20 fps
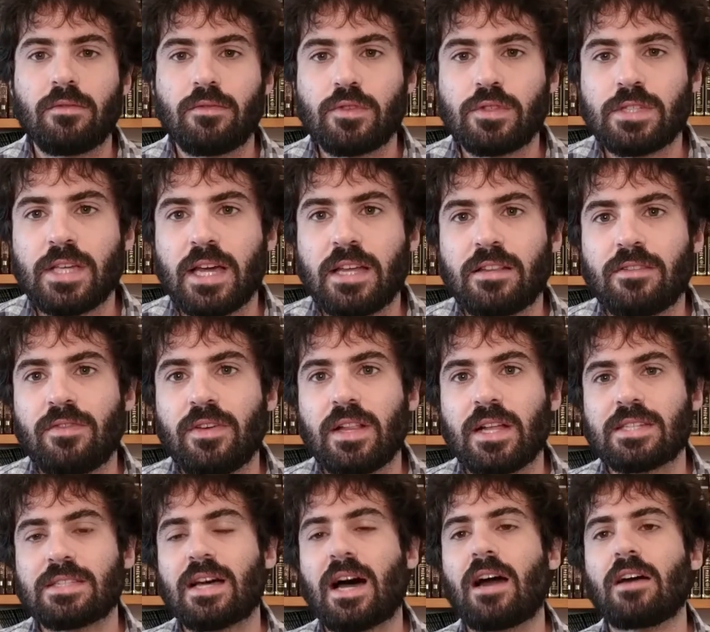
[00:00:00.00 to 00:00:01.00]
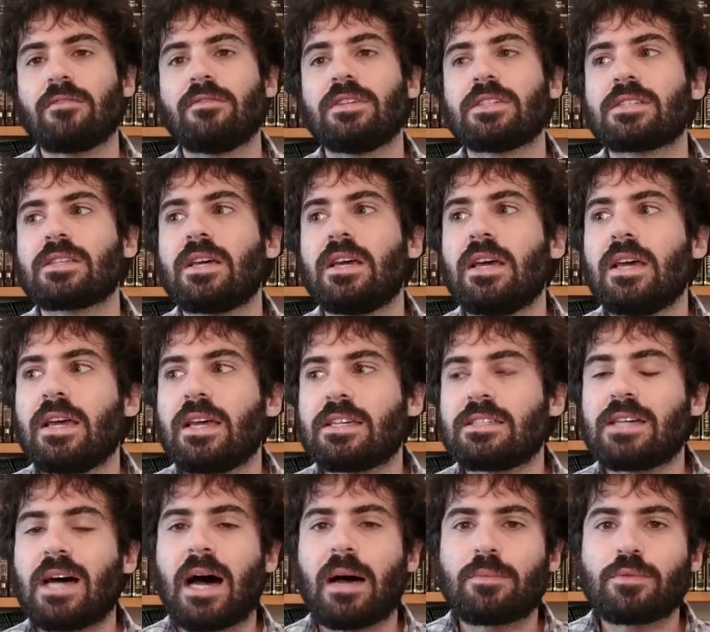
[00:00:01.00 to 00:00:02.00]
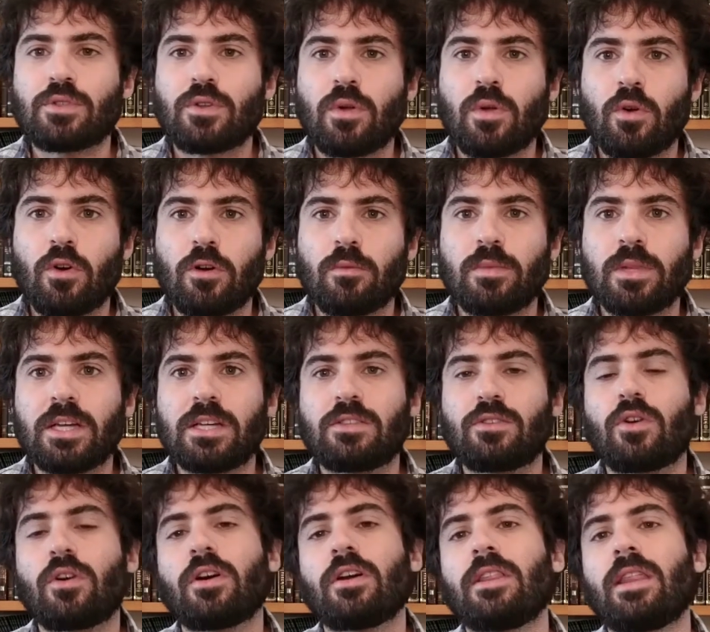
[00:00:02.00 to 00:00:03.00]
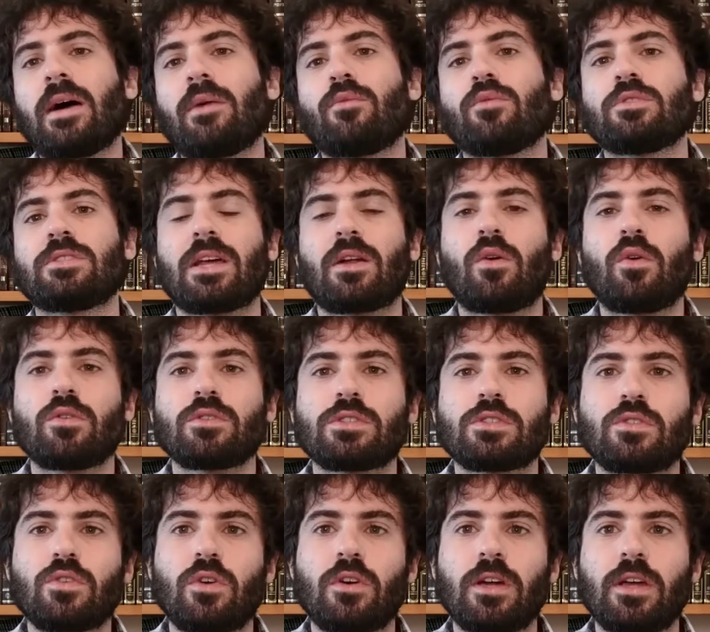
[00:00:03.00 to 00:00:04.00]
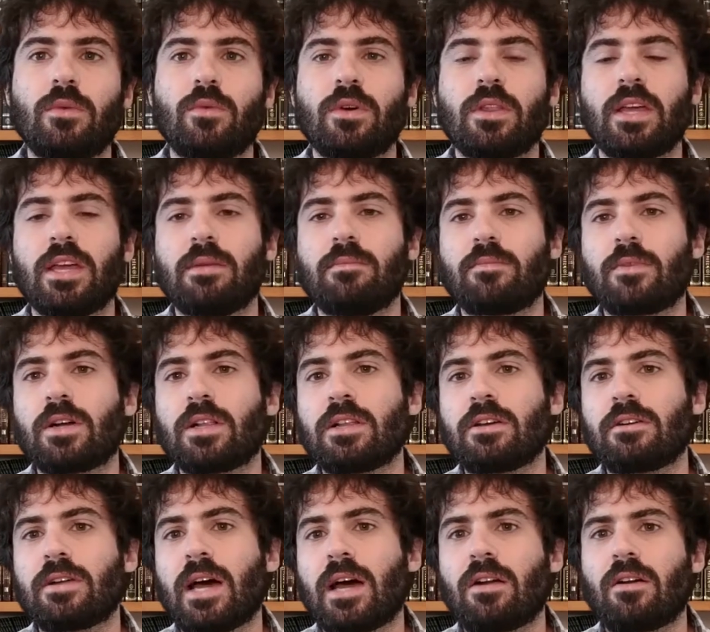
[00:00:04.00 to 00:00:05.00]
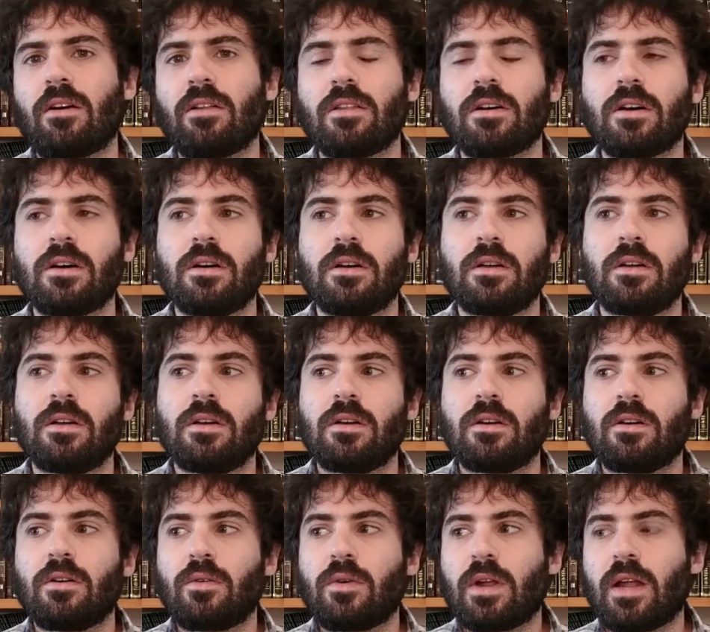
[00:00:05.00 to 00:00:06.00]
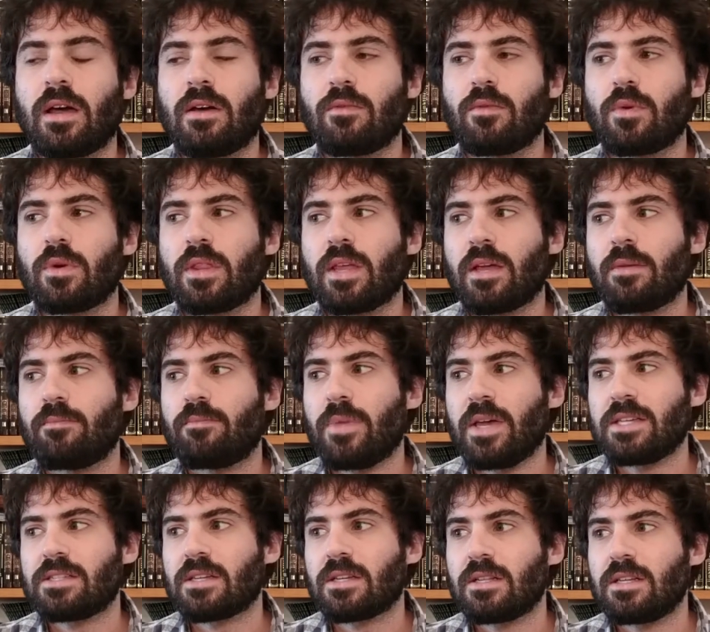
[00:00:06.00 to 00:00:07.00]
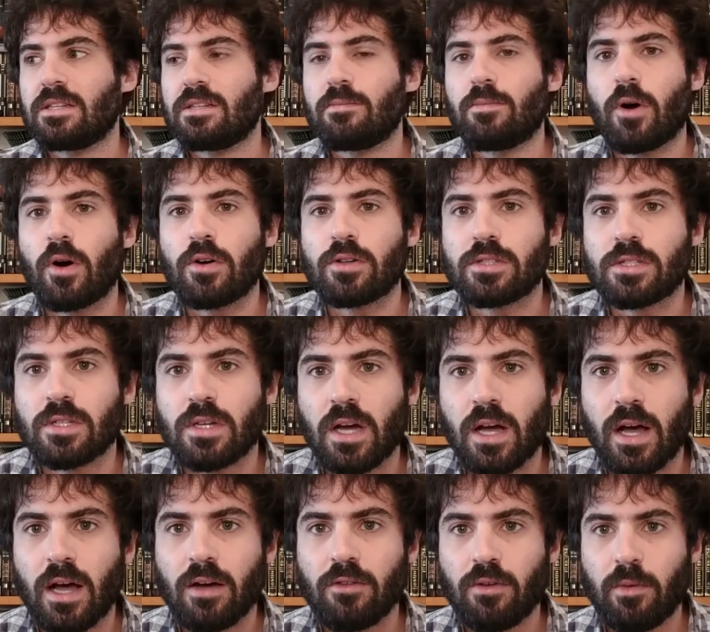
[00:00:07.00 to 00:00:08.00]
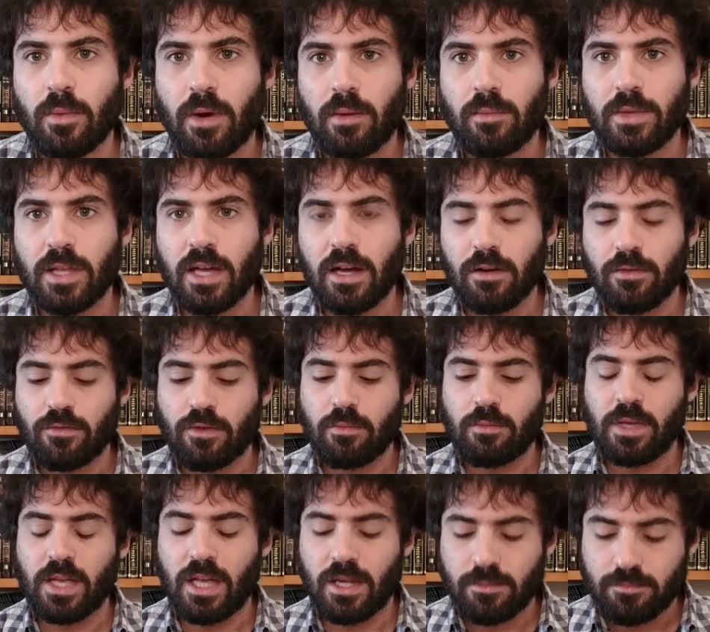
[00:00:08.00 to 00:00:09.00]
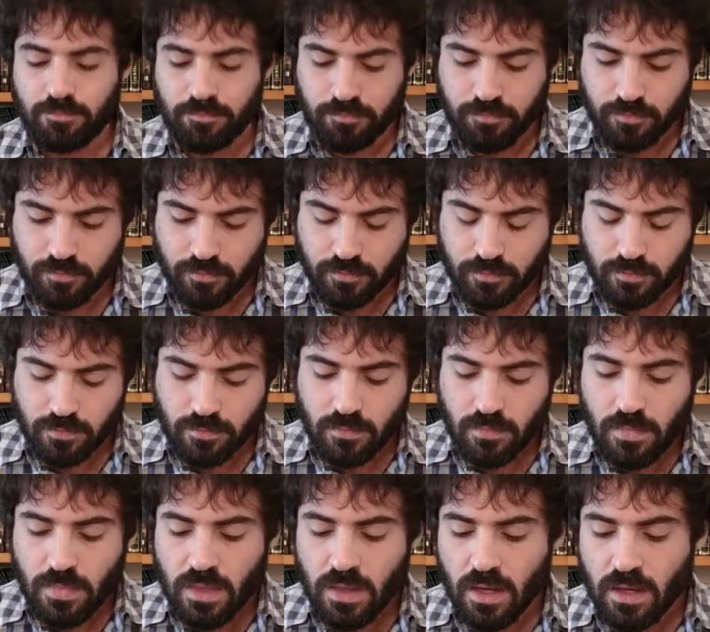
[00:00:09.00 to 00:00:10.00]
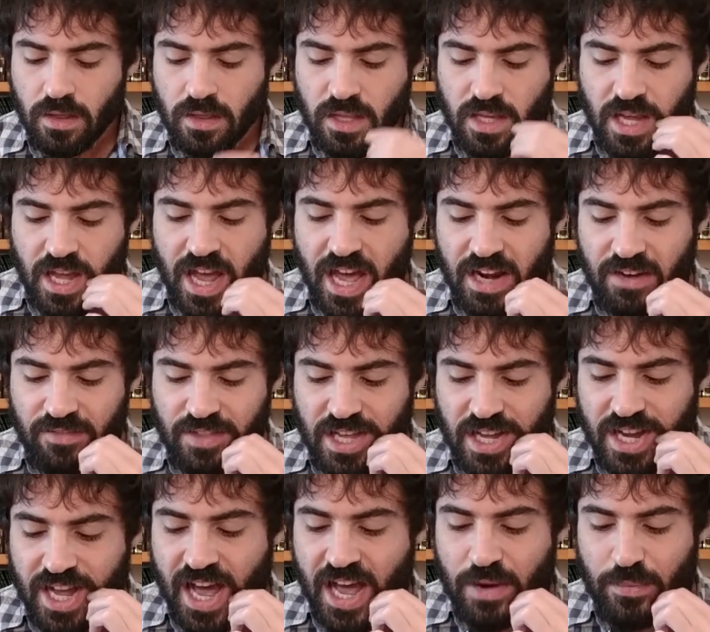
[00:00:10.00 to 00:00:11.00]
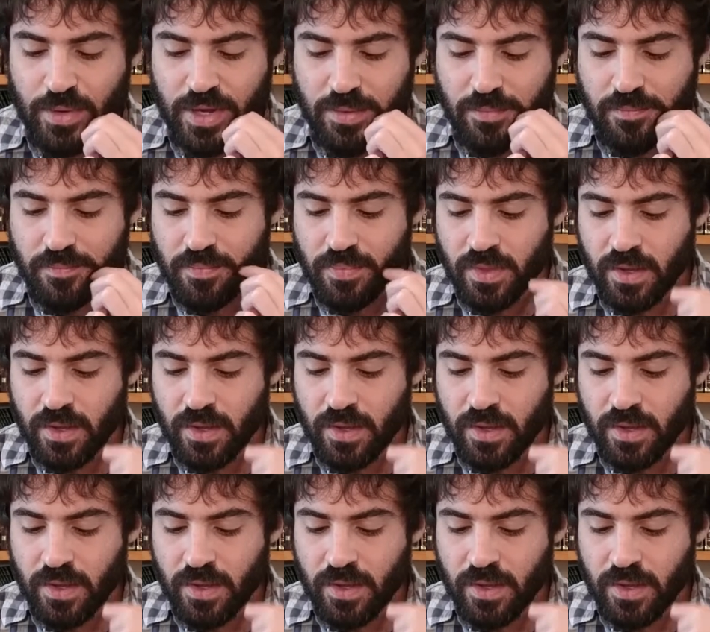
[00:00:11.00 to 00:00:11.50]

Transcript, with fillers: If you say Tfilas Arvis is optional or obligatory, that was that whole story where they cleared out all the, where they basically deposed uh, Rabbi Gamliel from being the head of the academy.